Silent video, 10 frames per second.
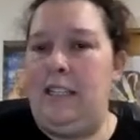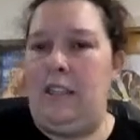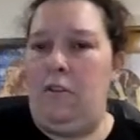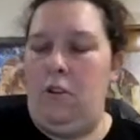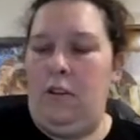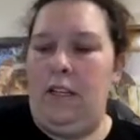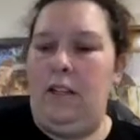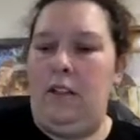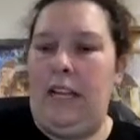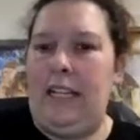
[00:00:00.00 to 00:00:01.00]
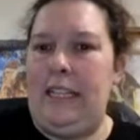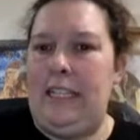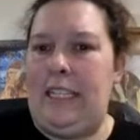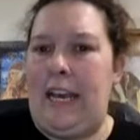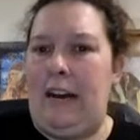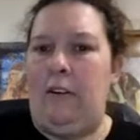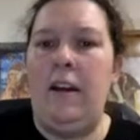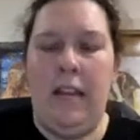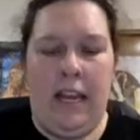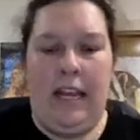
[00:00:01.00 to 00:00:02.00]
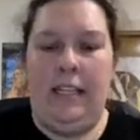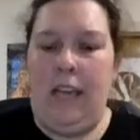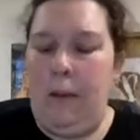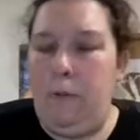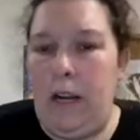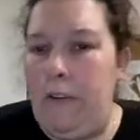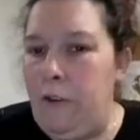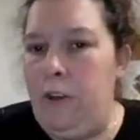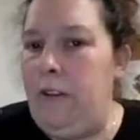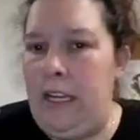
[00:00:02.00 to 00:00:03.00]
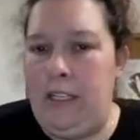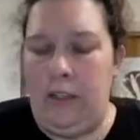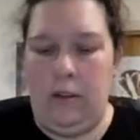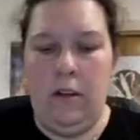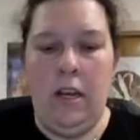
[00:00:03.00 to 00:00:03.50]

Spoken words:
So you can delete this out and type whatever you need to.